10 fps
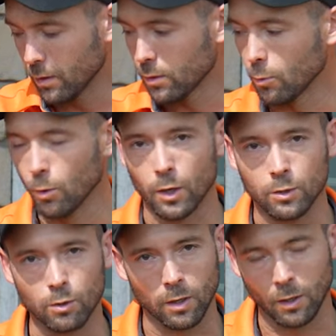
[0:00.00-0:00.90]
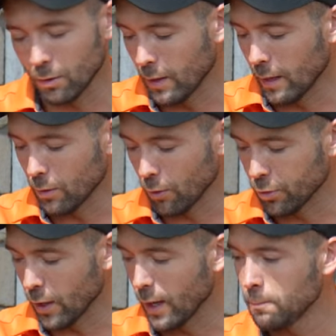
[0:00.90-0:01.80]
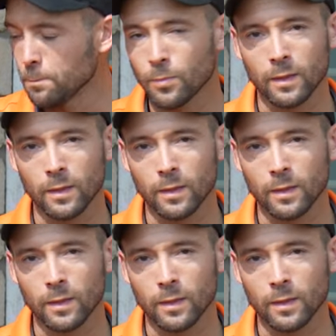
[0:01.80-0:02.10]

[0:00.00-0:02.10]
the wood. You can hear that little thud.